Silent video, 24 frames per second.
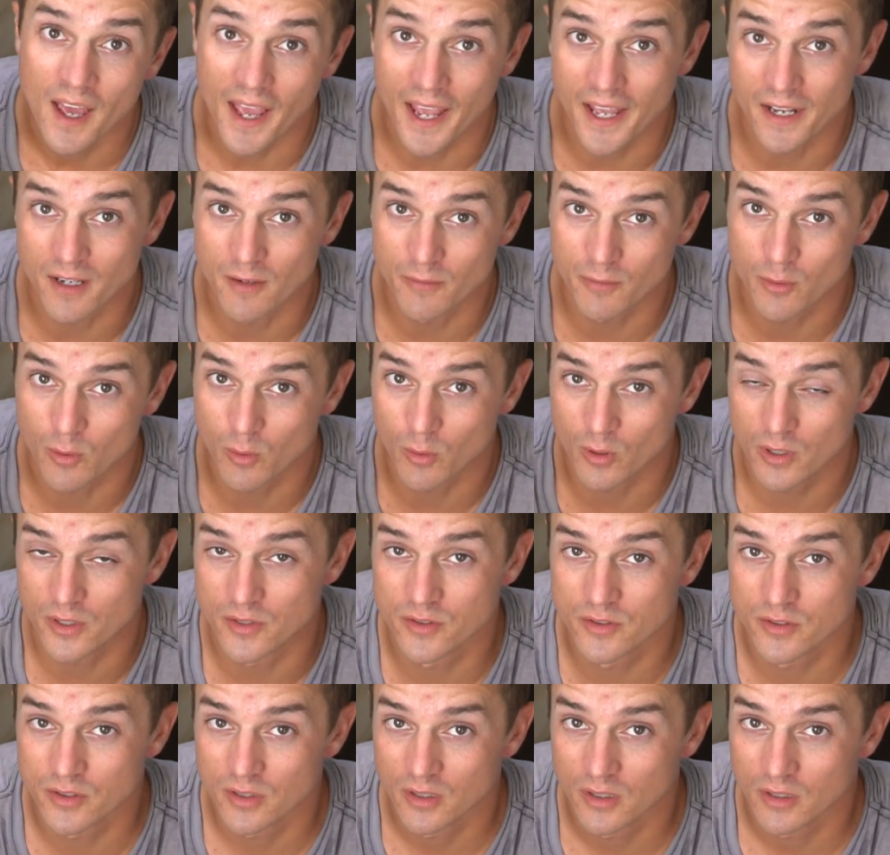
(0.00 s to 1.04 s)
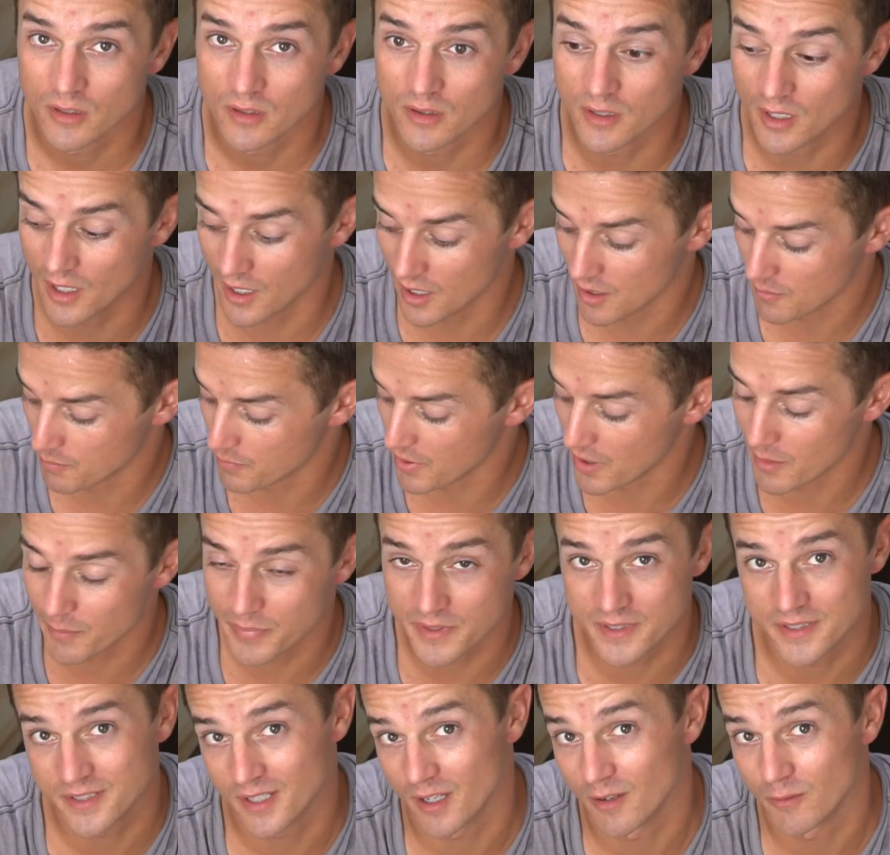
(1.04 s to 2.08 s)
And of course, the pump
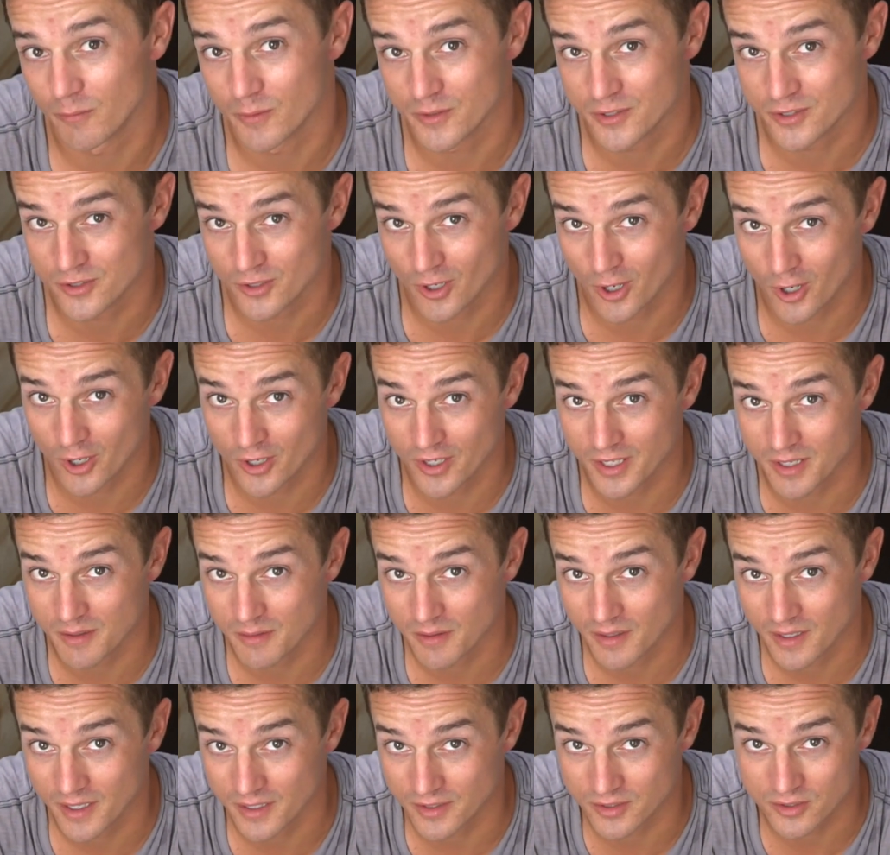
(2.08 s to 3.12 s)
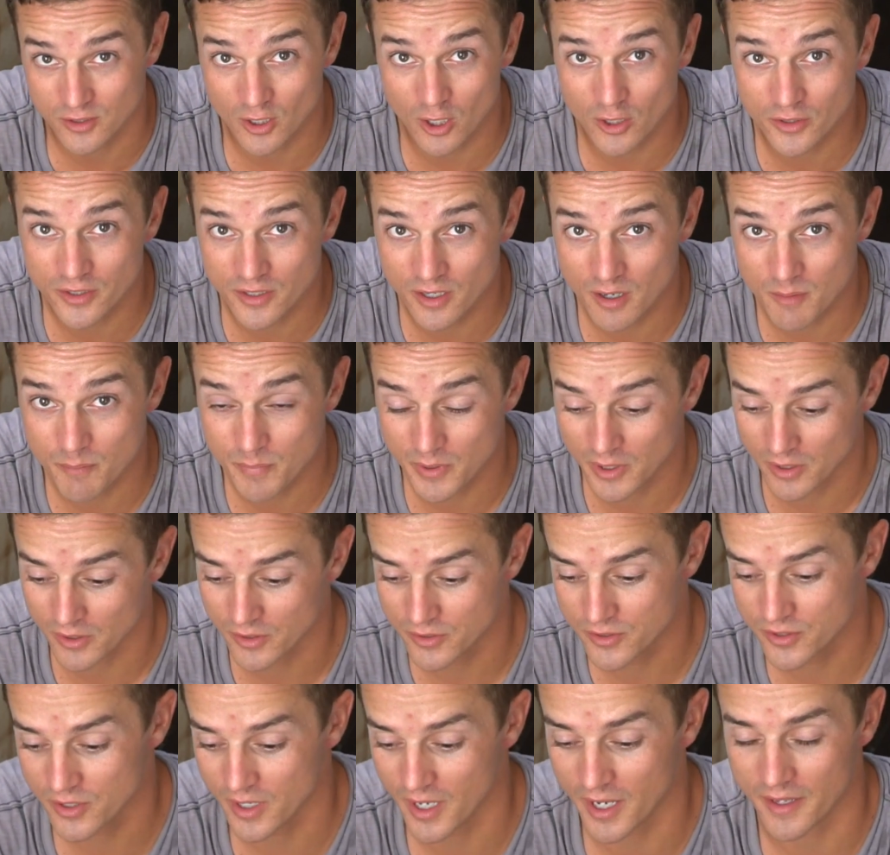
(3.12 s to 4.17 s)
itself, which is already installed in our
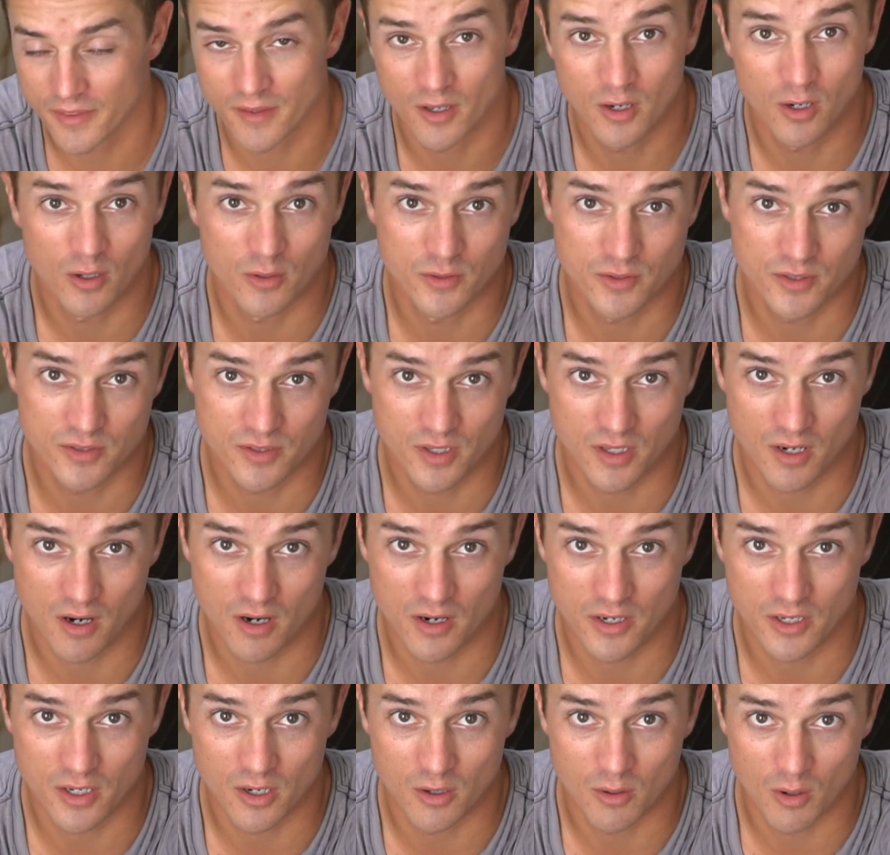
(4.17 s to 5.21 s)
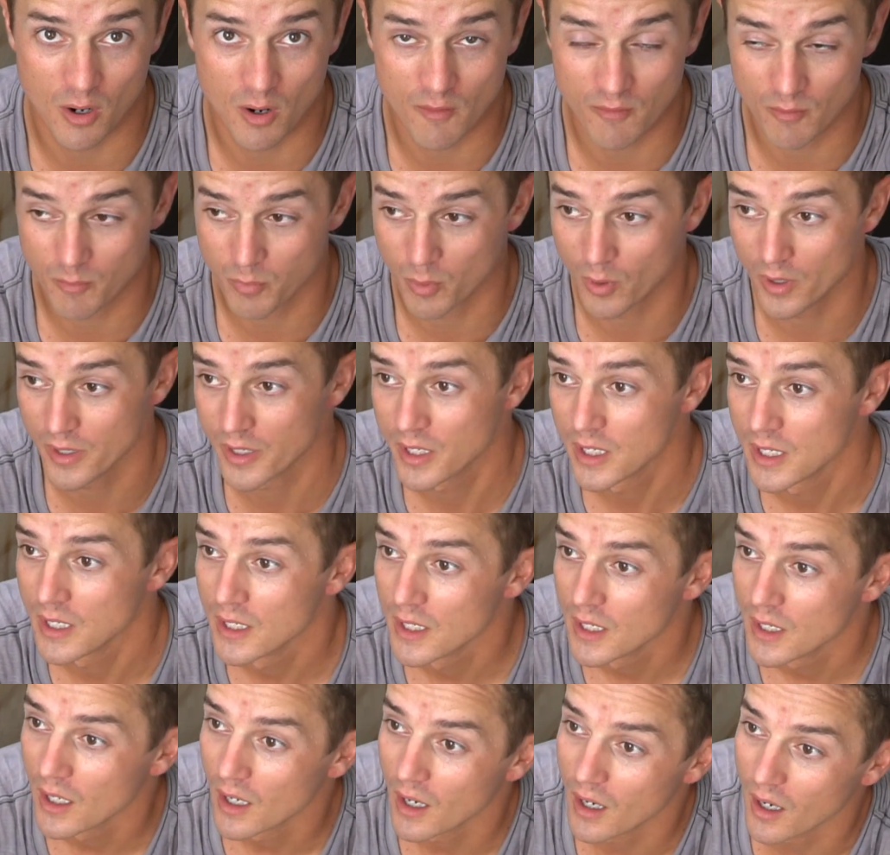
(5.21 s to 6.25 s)
bilge, and the hoses that already go overboard.
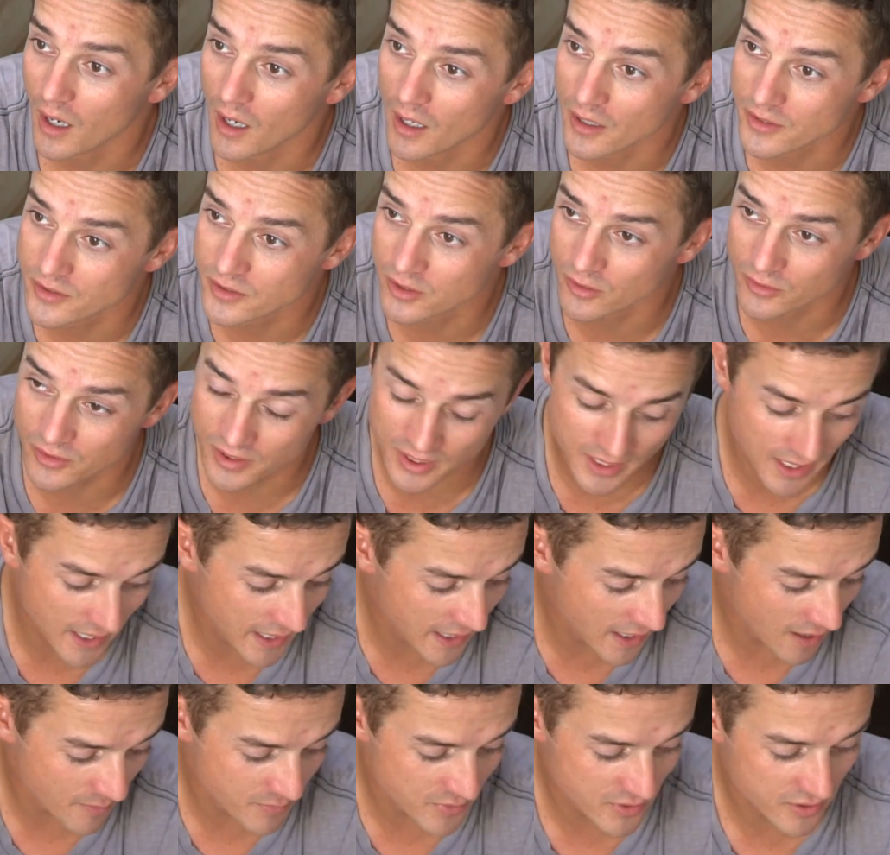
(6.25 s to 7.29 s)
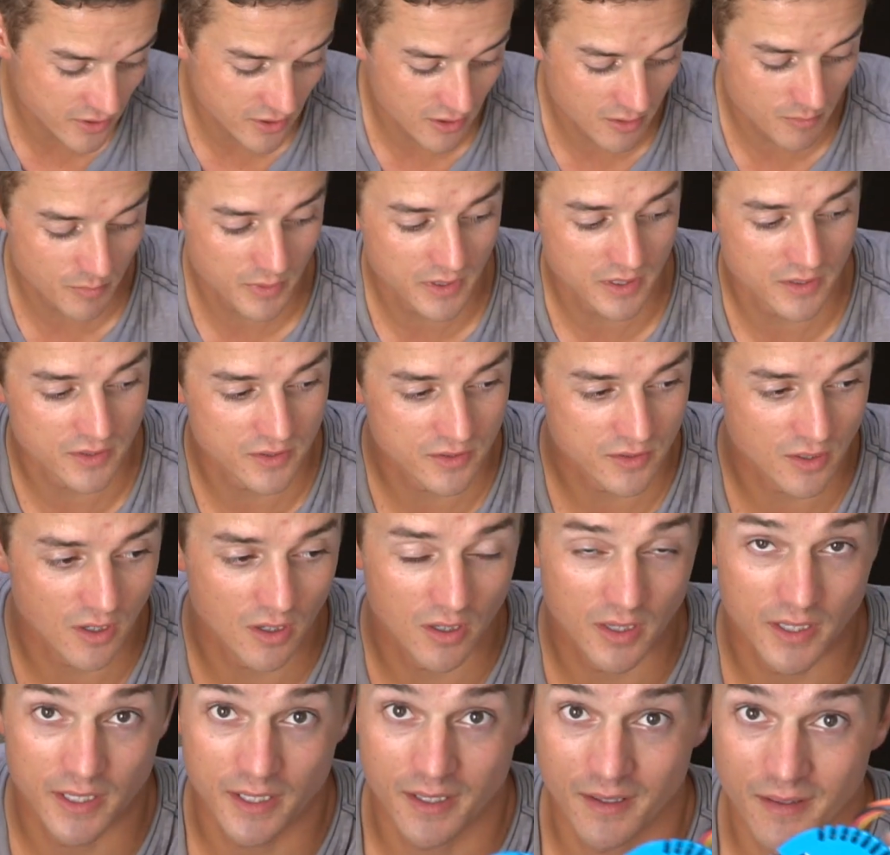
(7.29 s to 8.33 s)
So today I'm just going to be
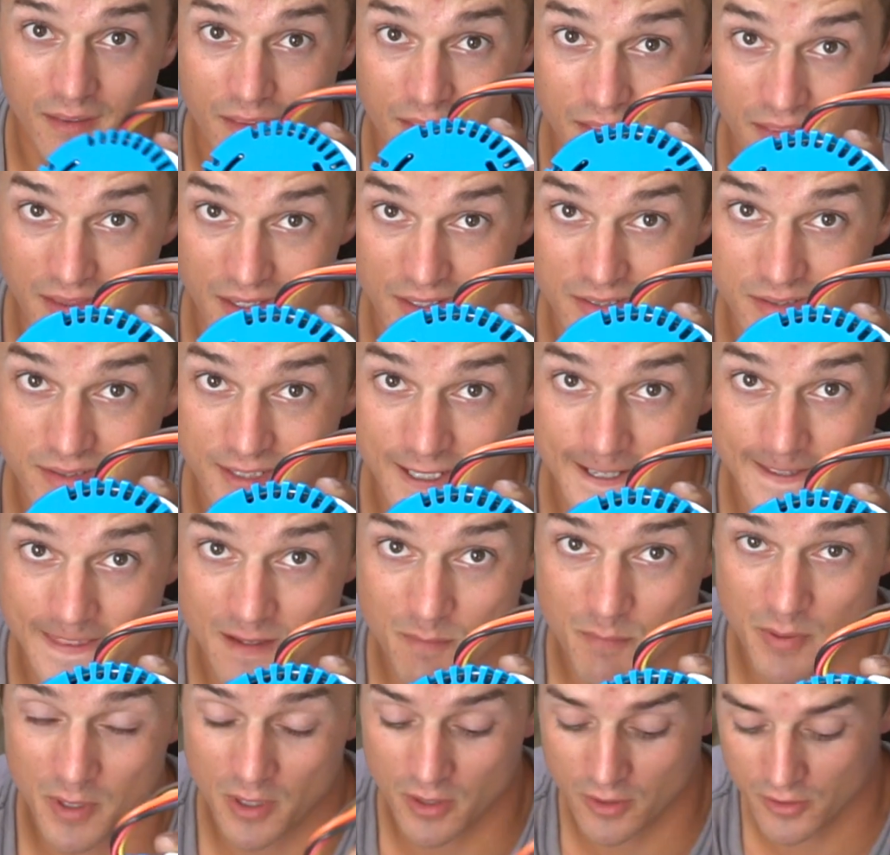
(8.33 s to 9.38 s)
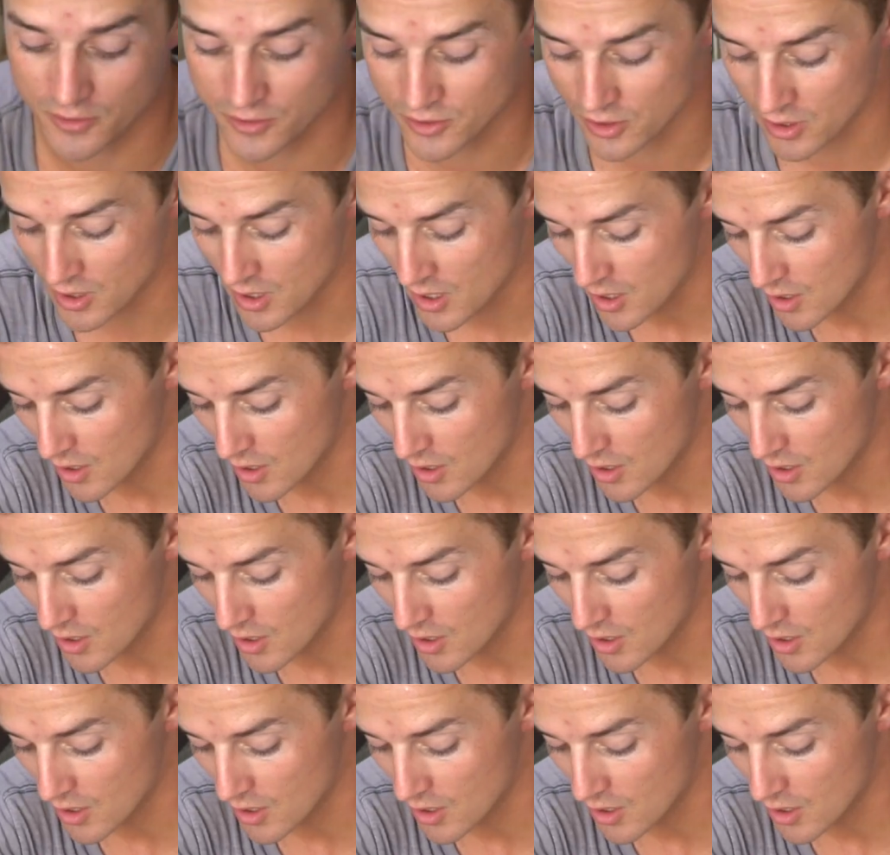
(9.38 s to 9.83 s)
installing this in the bilge,